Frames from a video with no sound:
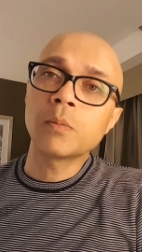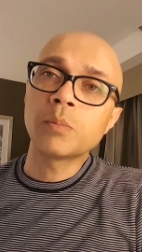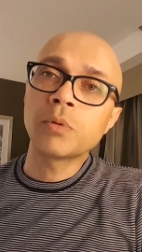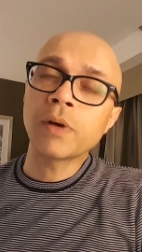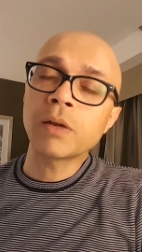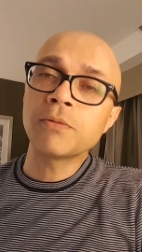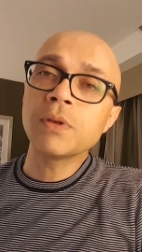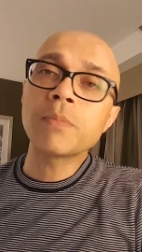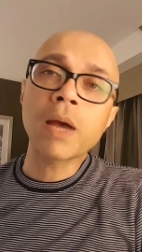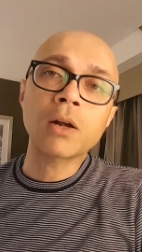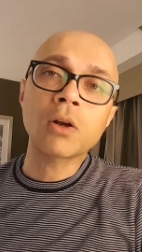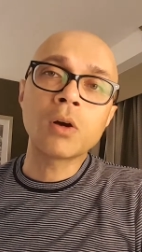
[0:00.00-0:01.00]
provide
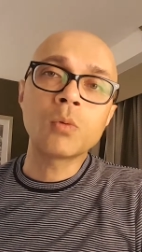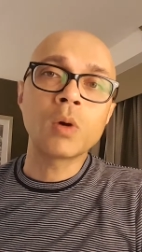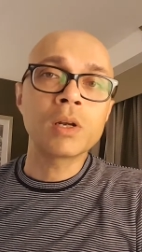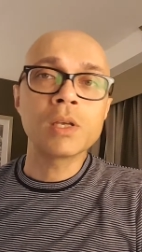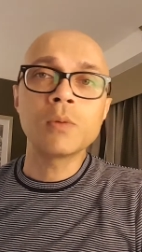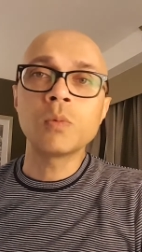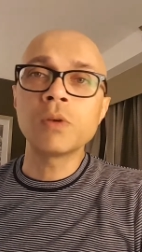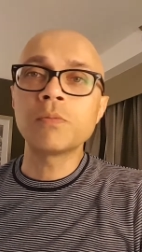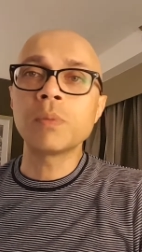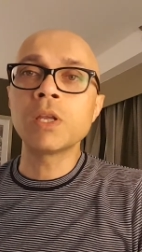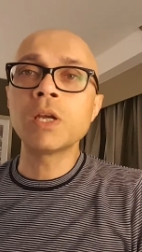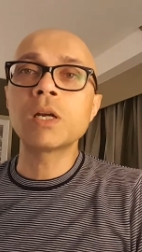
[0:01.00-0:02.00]
feedback on what we've
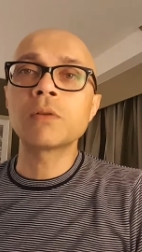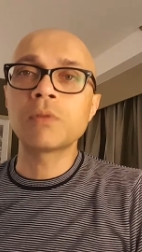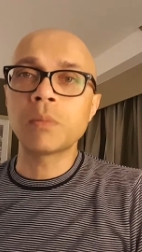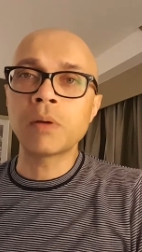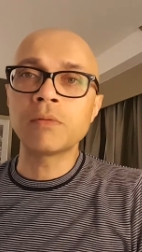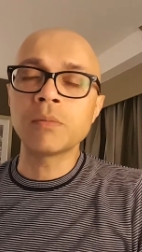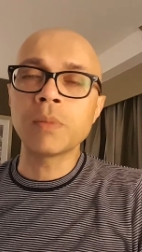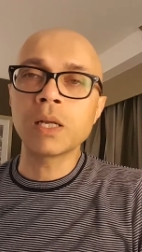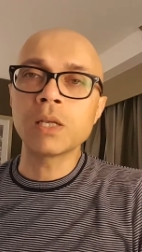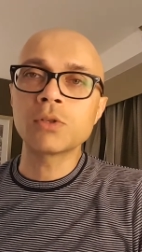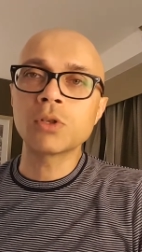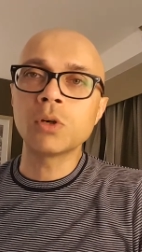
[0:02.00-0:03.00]
been hearing from
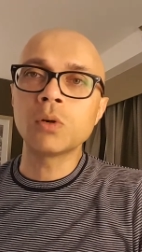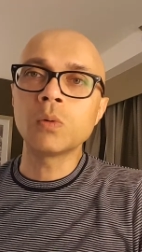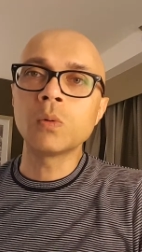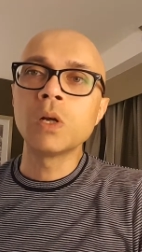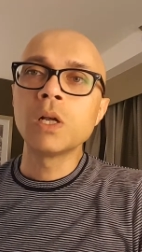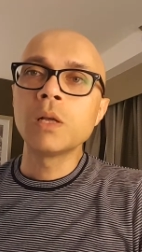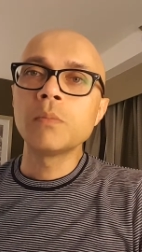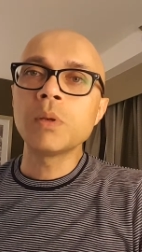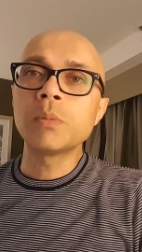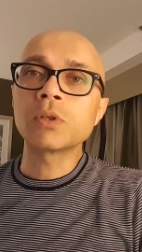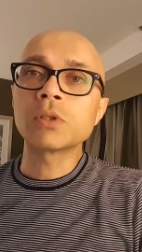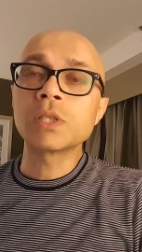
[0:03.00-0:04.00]
everybody, so
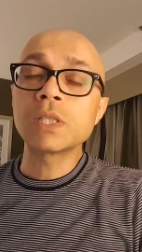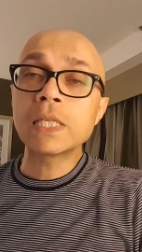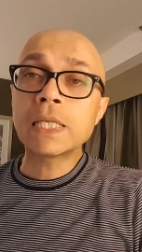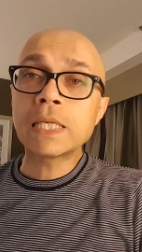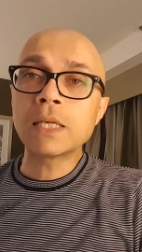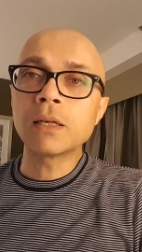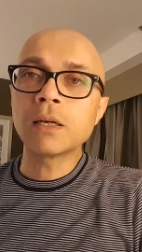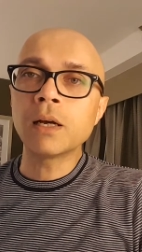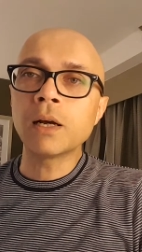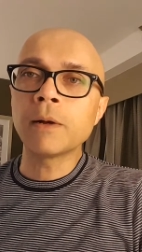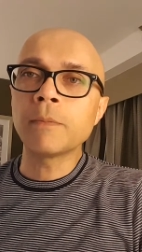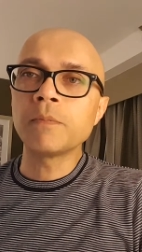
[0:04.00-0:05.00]
people could see
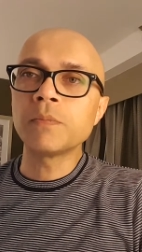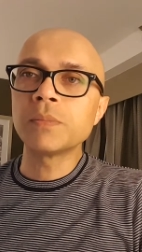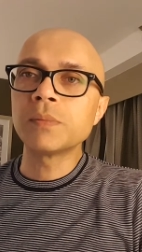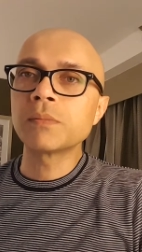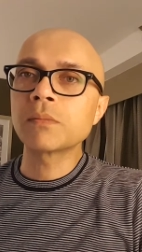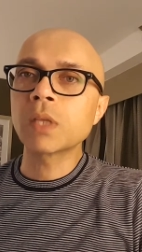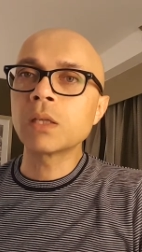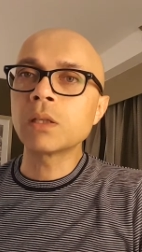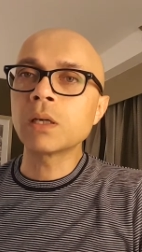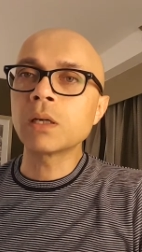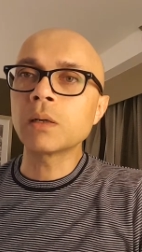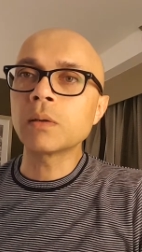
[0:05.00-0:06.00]

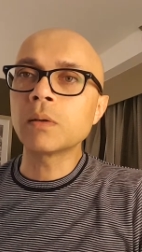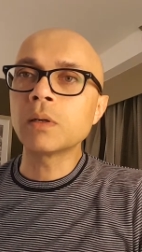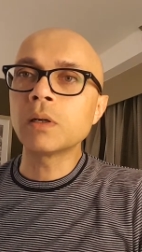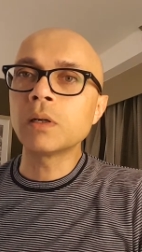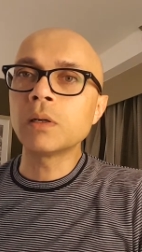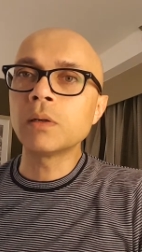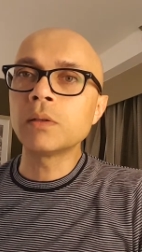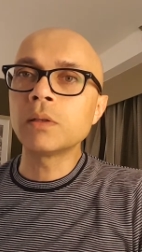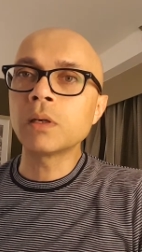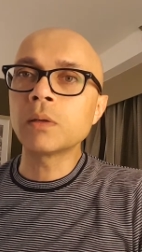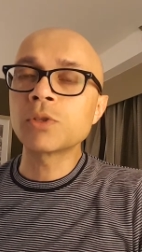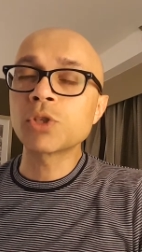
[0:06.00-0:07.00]

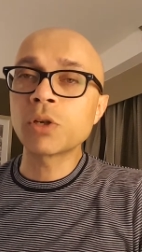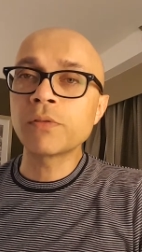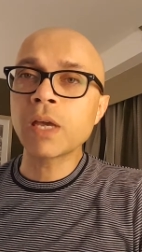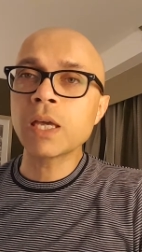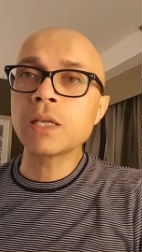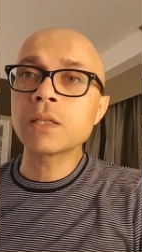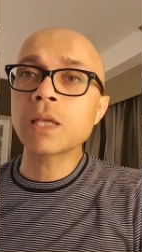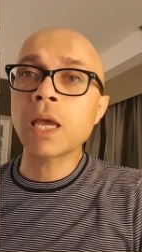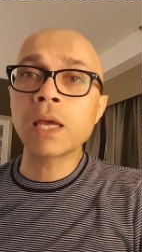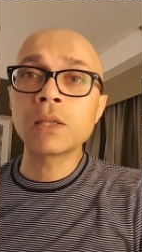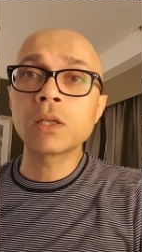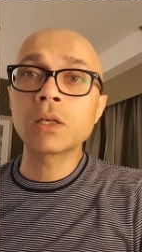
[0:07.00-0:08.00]
the surveys
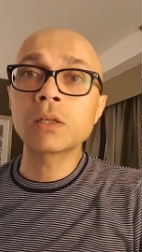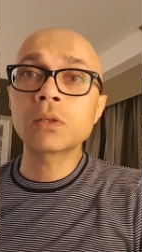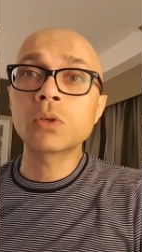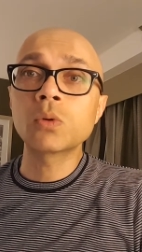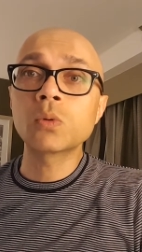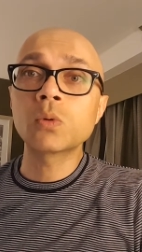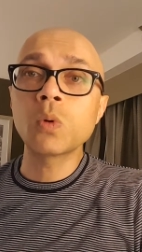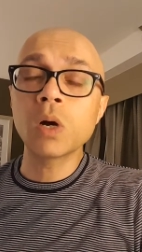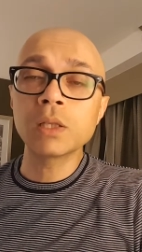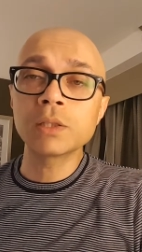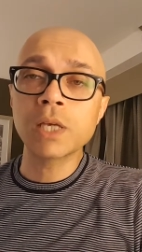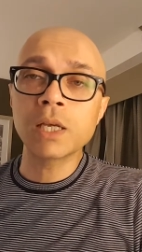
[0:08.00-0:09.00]
and the
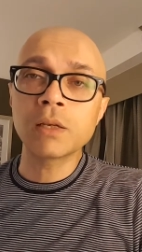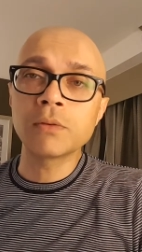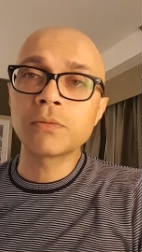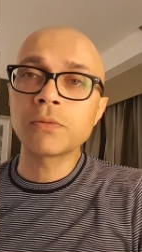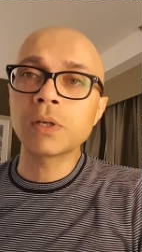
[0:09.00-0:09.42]
qualitative